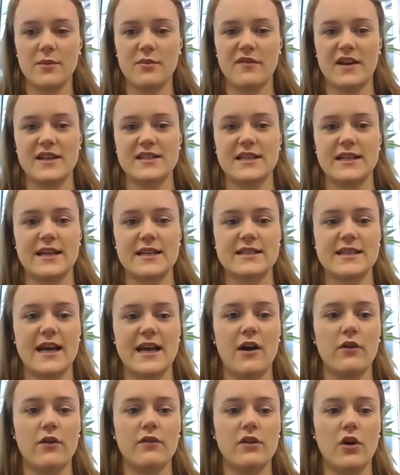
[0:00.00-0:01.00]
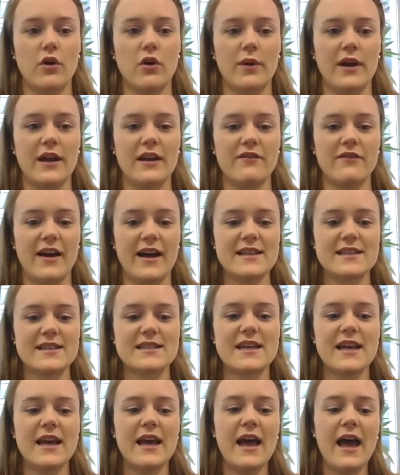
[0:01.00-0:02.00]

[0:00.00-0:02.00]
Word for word: of asset as to how long we invest,